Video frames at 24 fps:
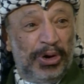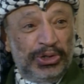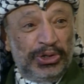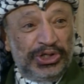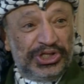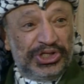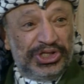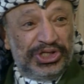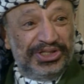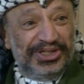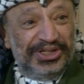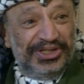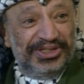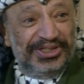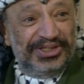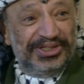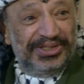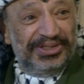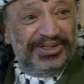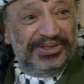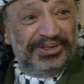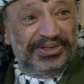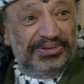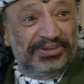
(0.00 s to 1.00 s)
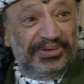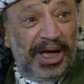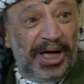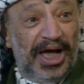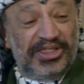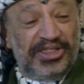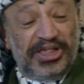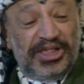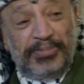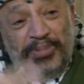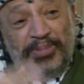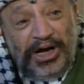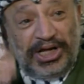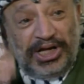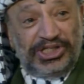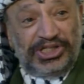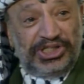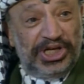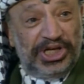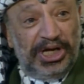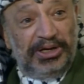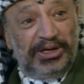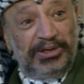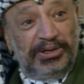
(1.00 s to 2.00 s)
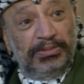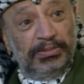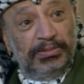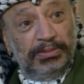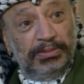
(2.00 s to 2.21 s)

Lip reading: Bush as a package deal.